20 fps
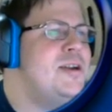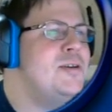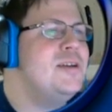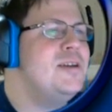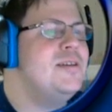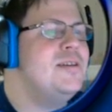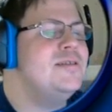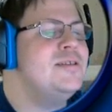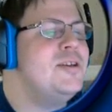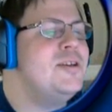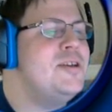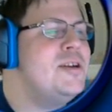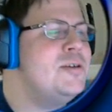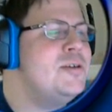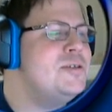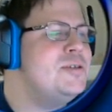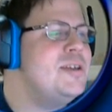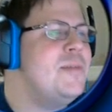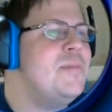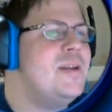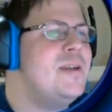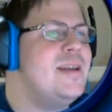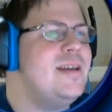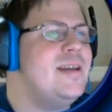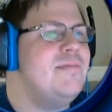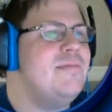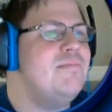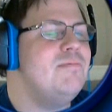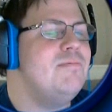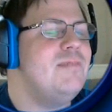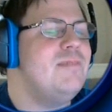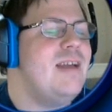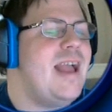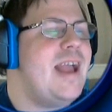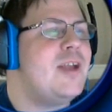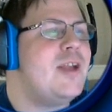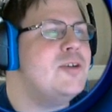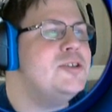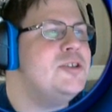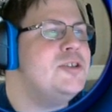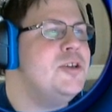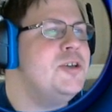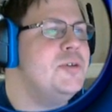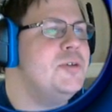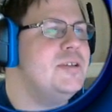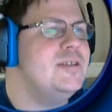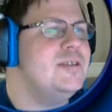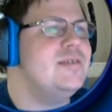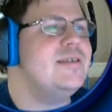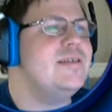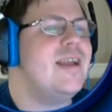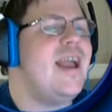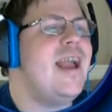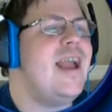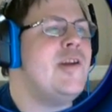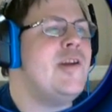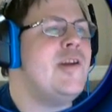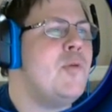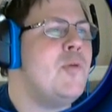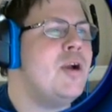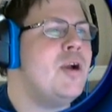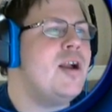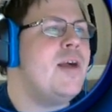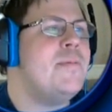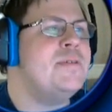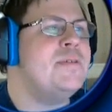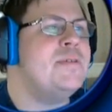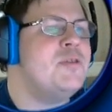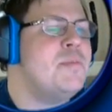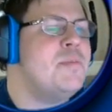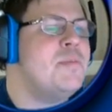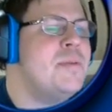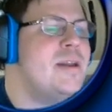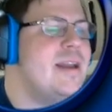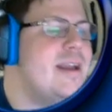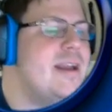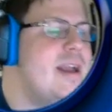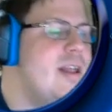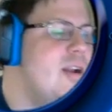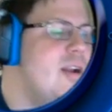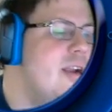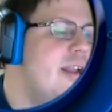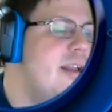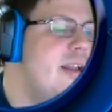So somebody heckles you and it's just like, hey, no more comments from the peanut gallery.